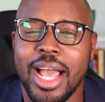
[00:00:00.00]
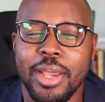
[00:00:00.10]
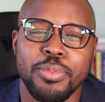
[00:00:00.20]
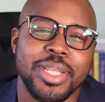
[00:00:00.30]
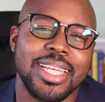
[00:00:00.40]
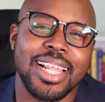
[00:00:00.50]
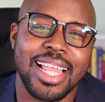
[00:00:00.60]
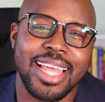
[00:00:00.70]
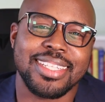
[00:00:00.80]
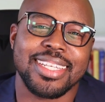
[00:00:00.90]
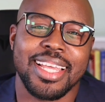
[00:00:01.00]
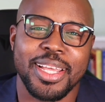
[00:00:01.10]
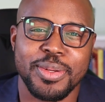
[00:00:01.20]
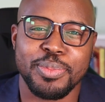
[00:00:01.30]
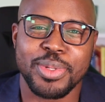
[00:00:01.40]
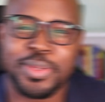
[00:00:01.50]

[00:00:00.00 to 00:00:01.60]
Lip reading: I would be glad to help.